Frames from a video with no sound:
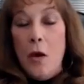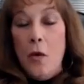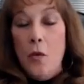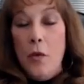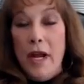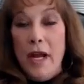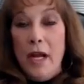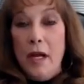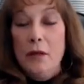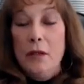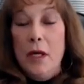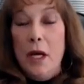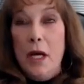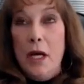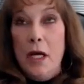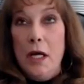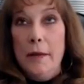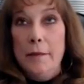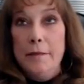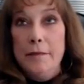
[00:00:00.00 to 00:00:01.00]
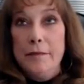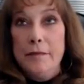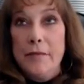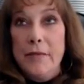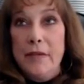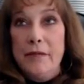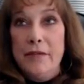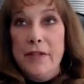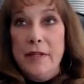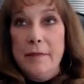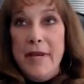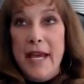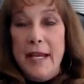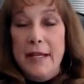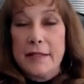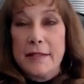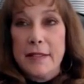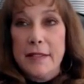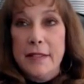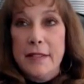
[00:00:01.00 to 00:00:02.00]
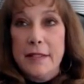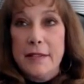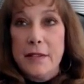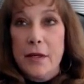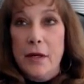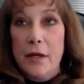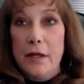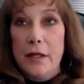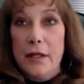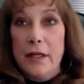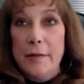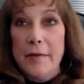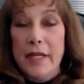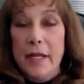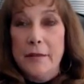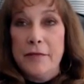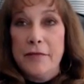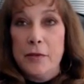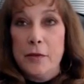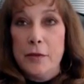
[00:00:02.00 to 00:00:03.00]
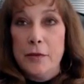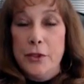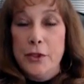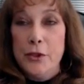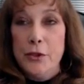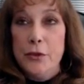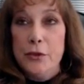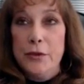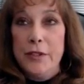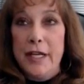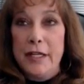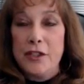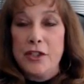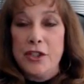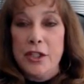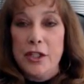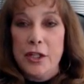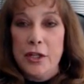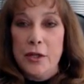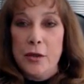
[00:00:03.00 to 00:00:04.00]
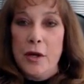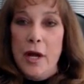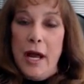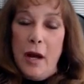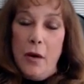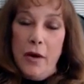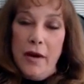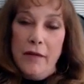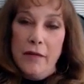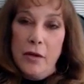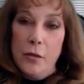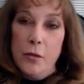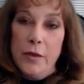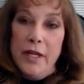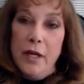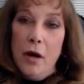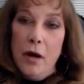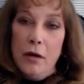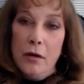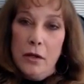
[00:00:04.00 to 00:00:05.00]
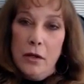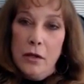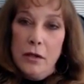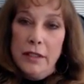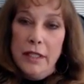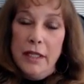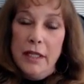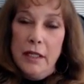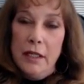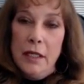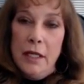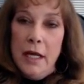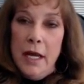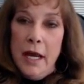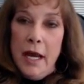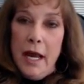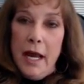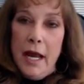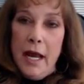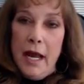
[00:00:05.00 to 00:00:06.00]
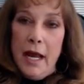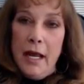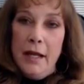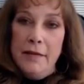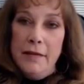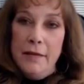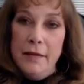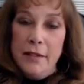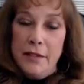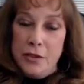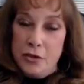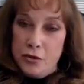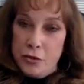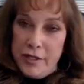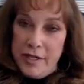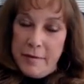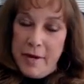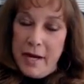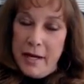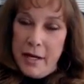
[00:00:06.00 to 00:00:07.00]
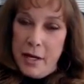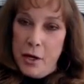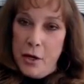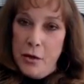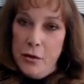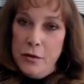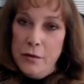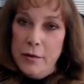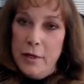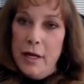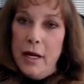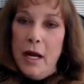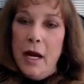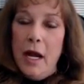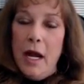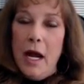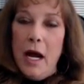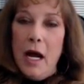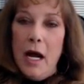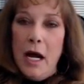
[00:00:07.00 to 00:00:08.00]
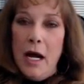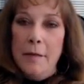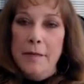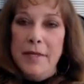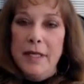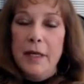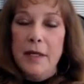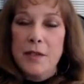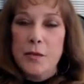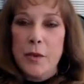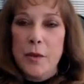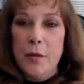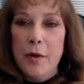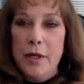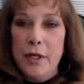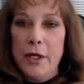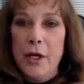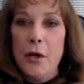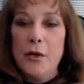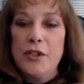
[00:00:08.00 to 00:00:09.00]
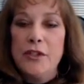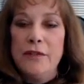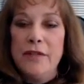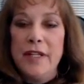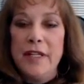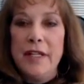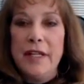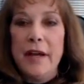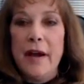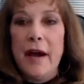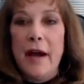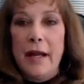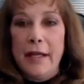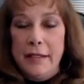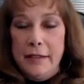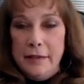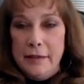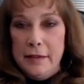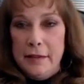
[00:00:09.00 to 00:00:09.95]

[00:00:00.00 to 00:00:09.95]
Well, the VMAXs are coming up for renewal next year. However, we are looking at Extreme IO because we want to go to VDI.